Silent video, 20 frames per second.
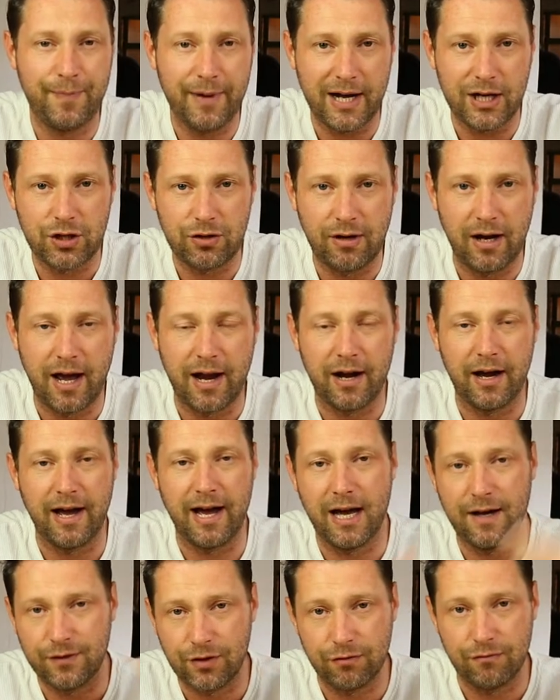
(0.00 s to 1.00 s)
battery and I
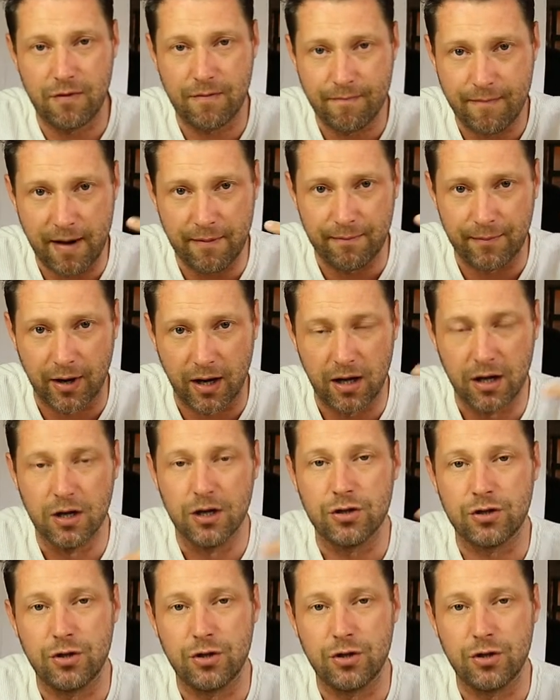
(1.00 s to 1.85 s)
have to remember